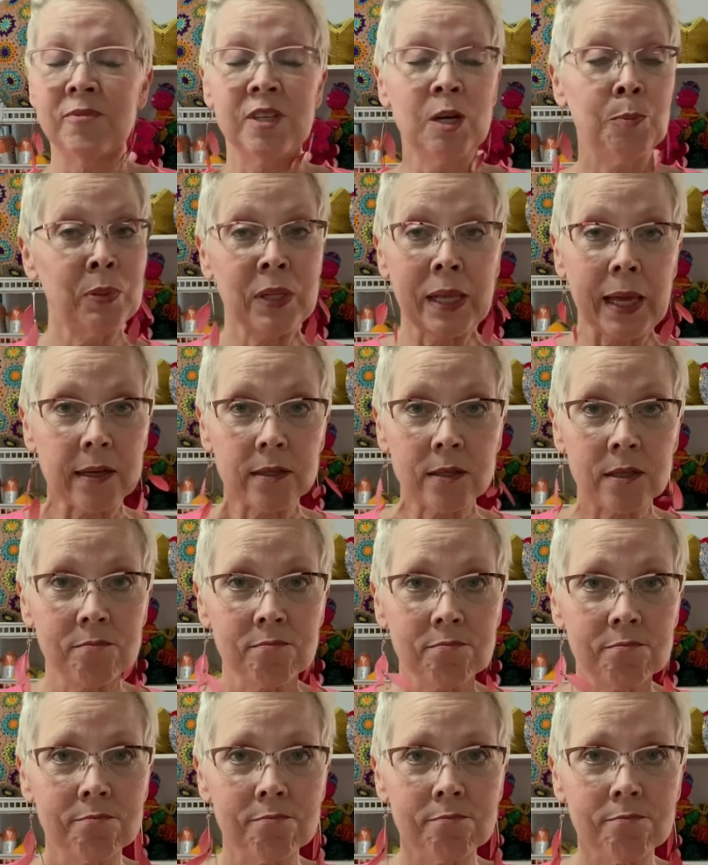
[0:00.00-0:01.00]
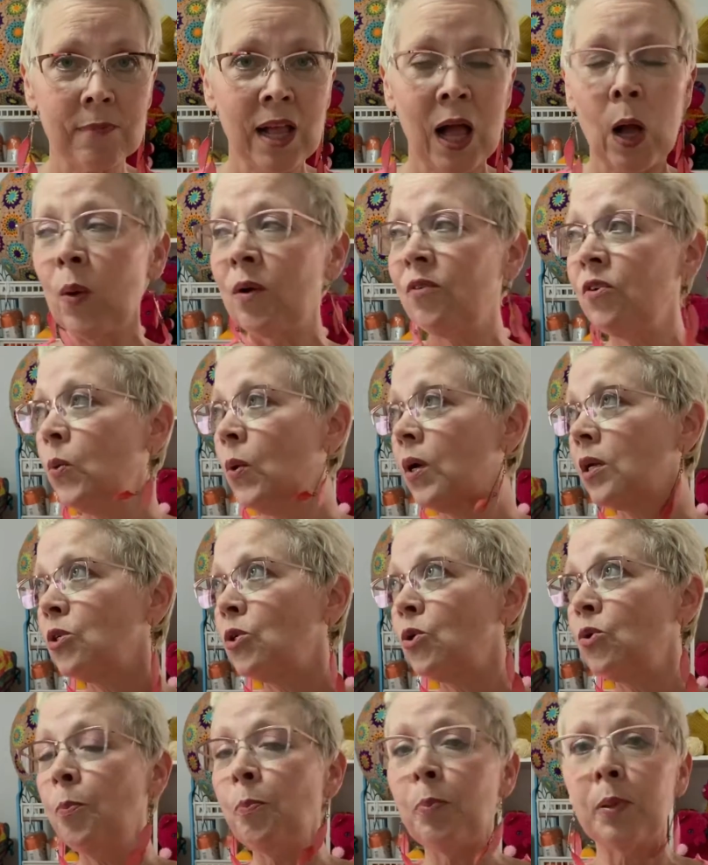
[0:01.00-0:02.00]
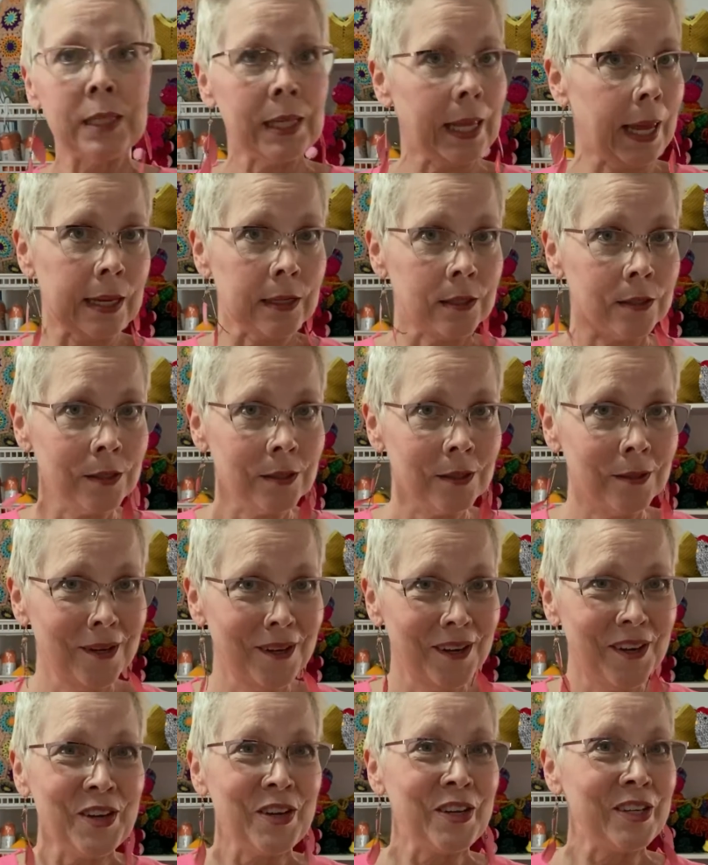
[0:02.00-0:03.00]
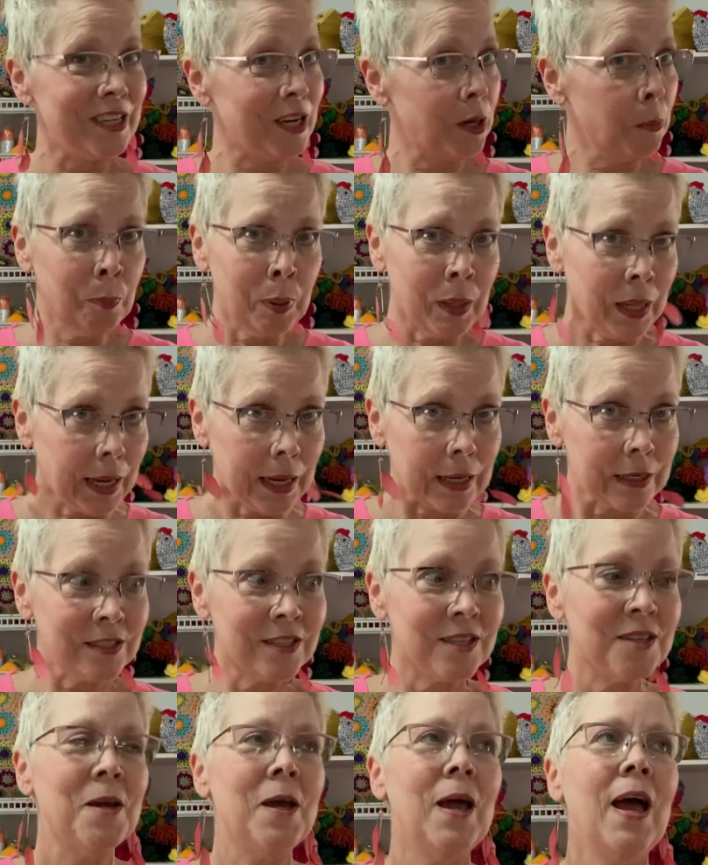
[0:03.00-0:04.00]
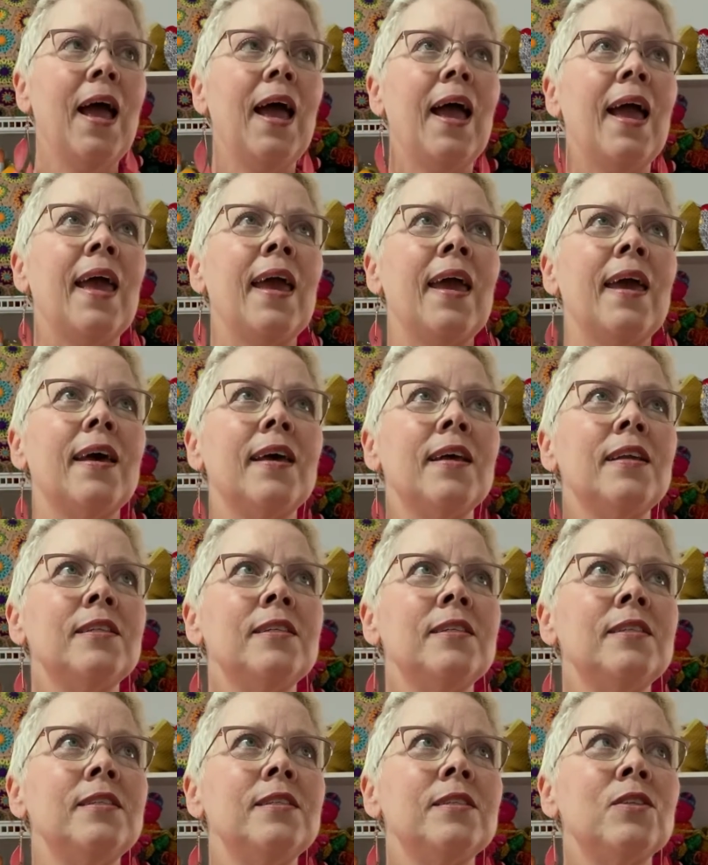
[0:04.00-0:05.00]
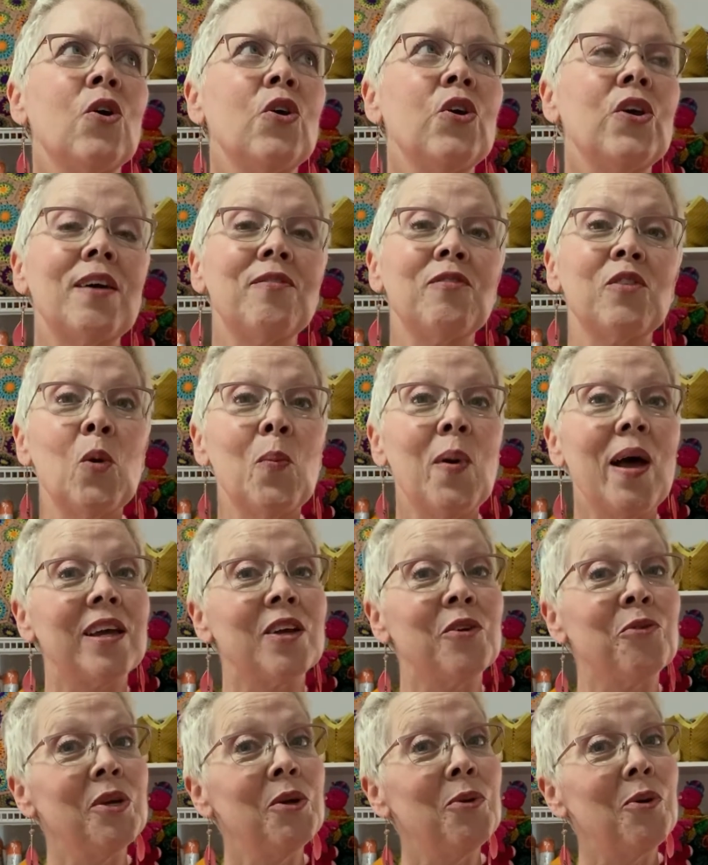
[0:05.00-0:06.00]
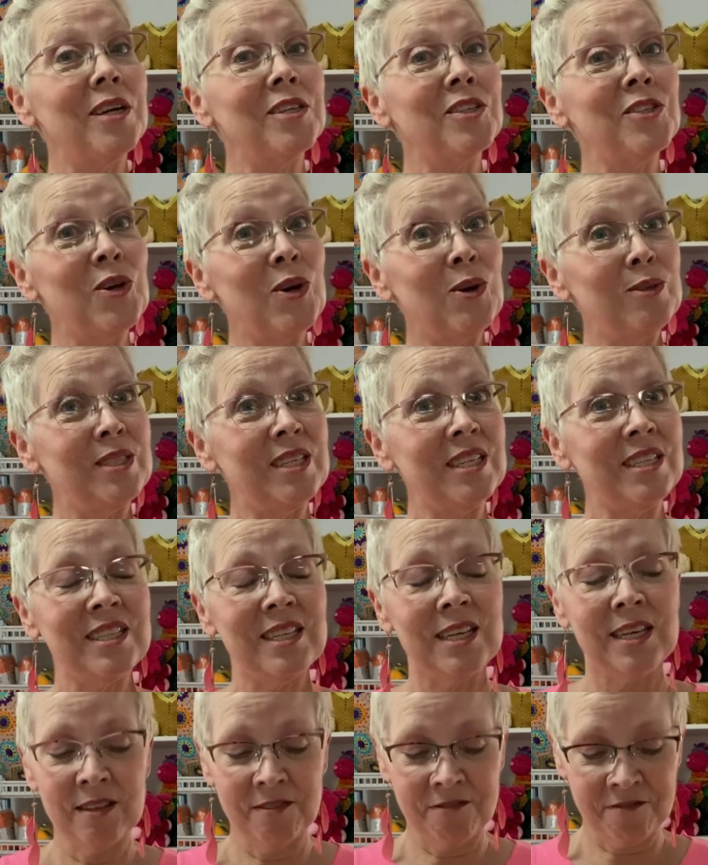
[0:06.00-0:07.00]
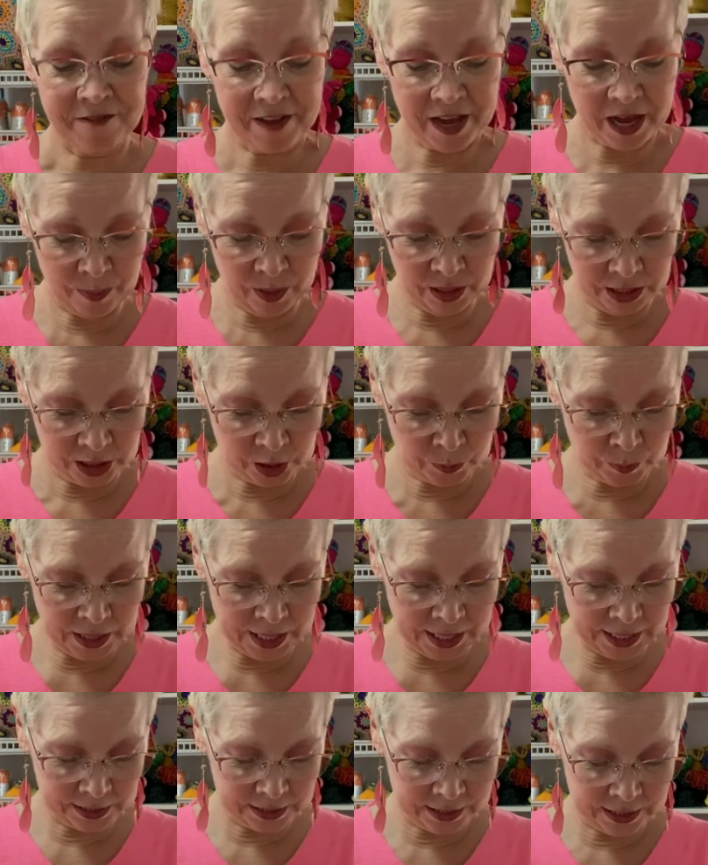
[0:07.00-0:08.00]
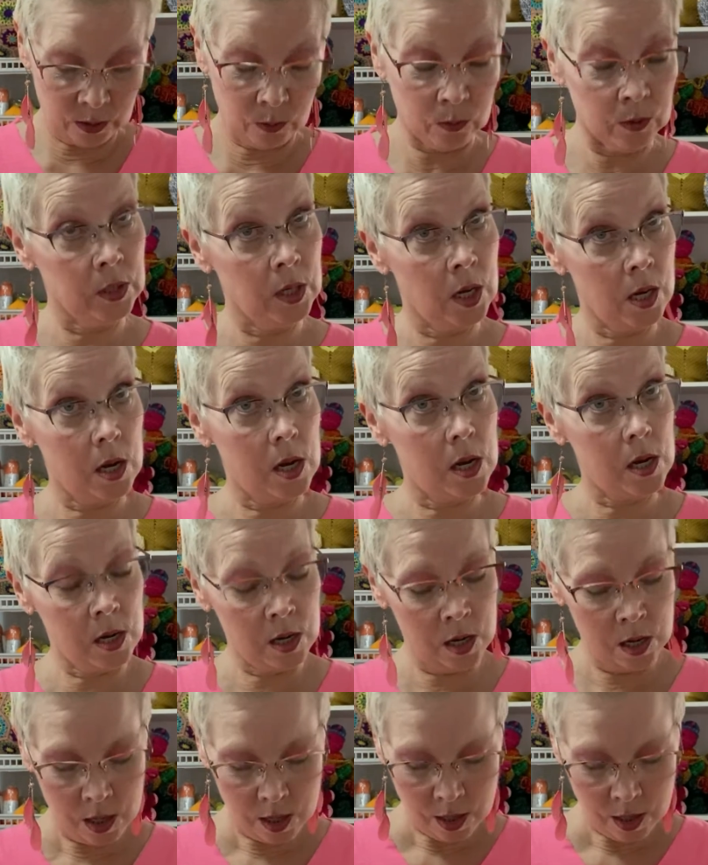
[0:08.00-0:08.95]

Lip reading: A plant. However you want to do a plant. Did a plant. And so you have to go back and rewatch those to see the fabulous plants that were done.